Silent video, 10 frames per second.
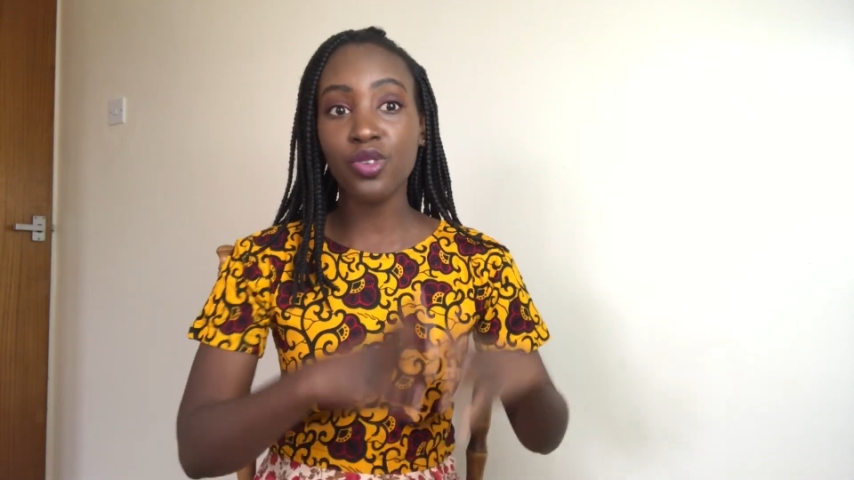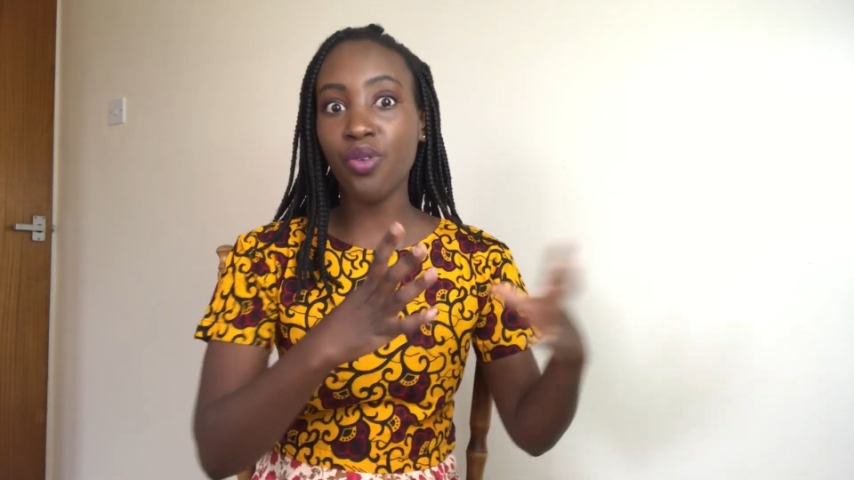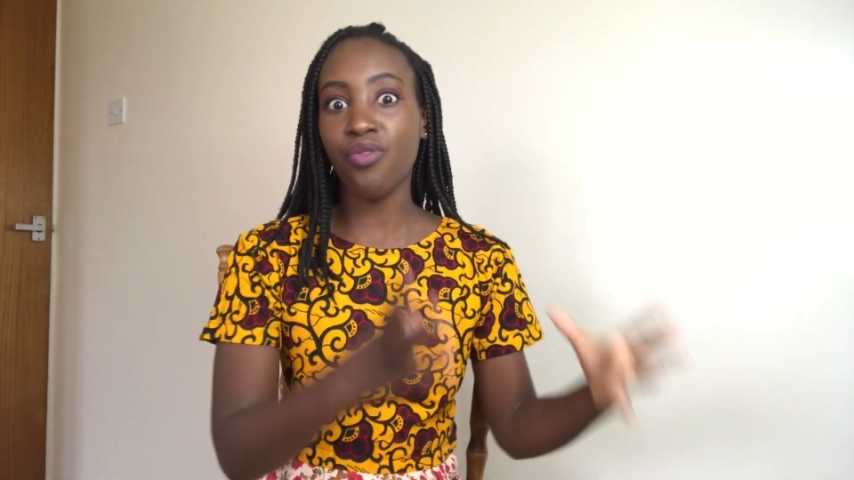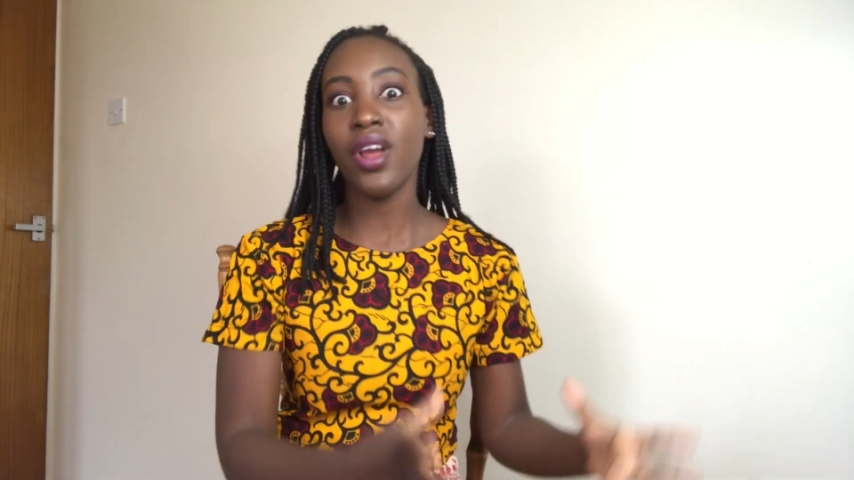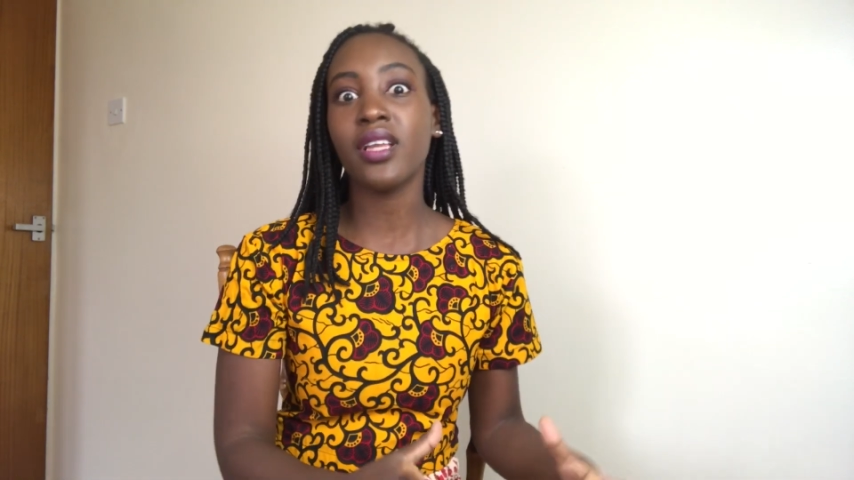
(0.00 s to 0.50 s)

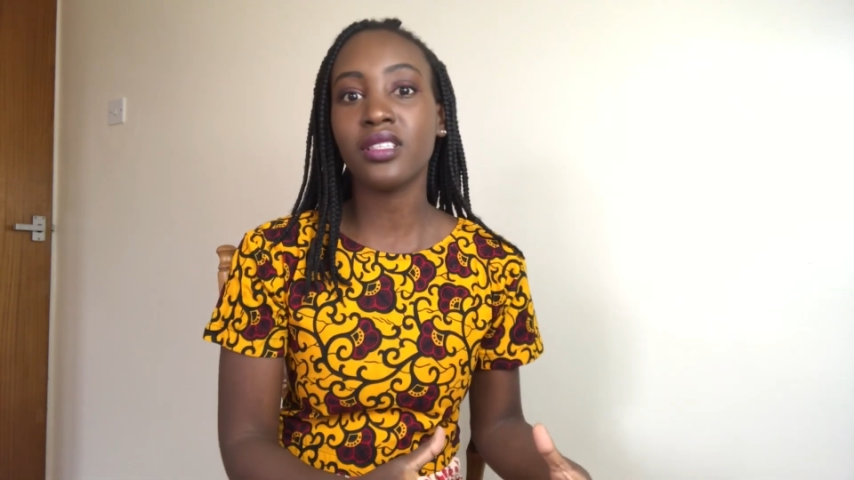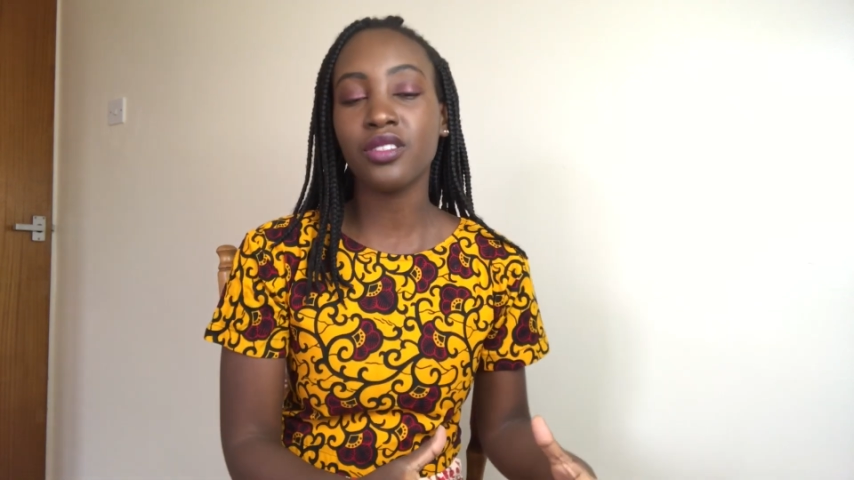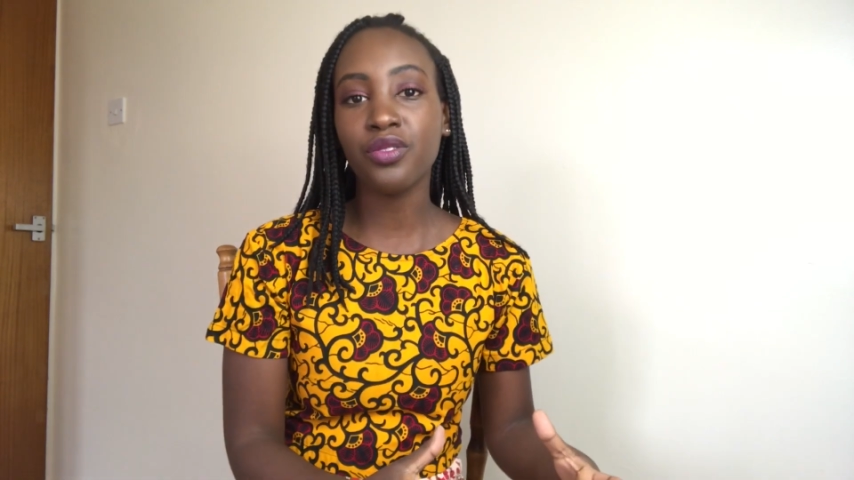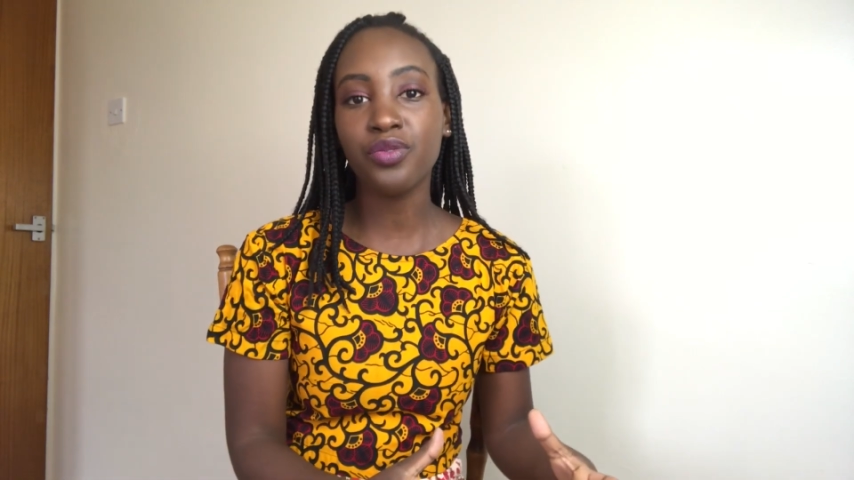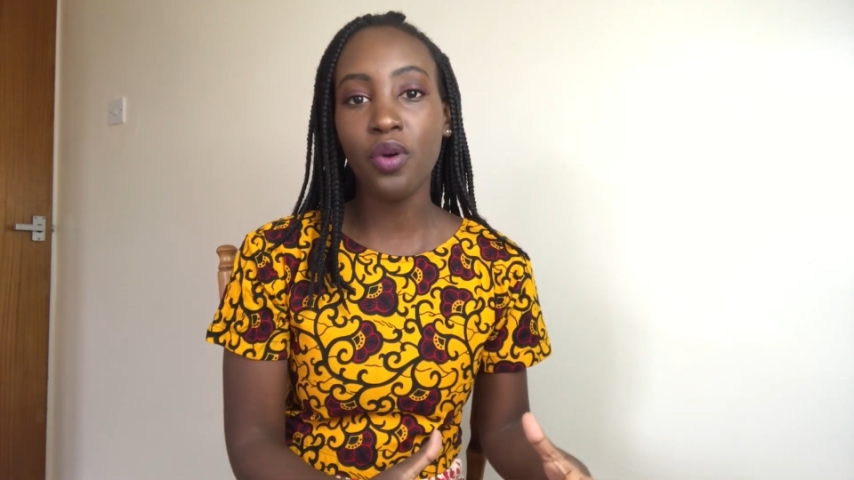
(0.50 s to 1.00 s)
your
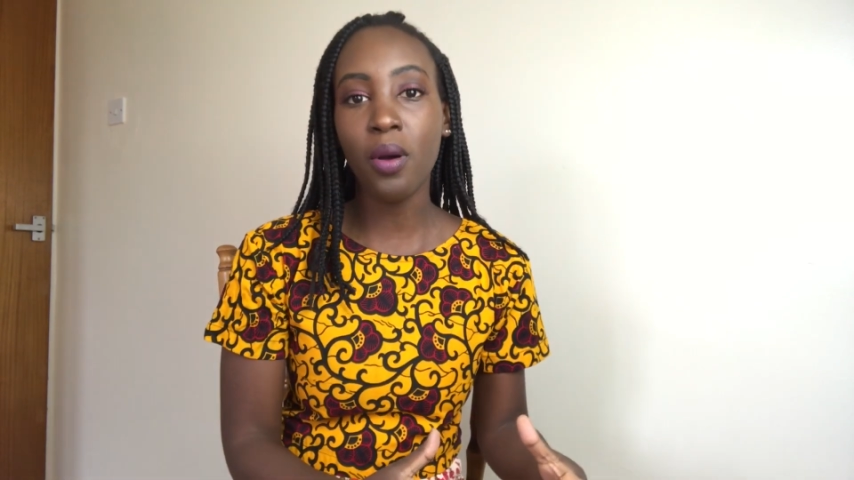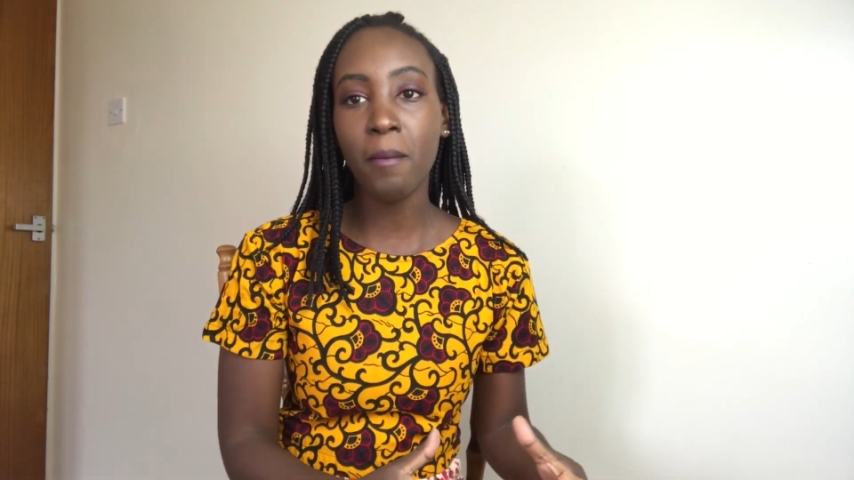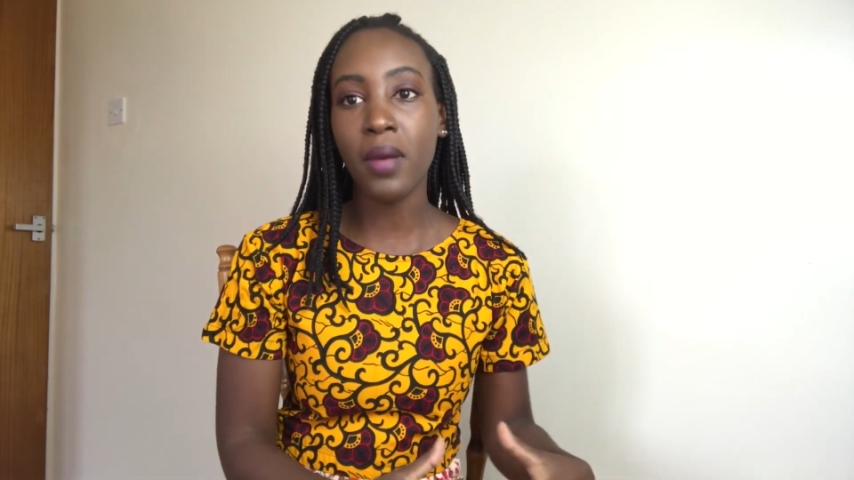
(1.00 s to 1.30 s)
rent for a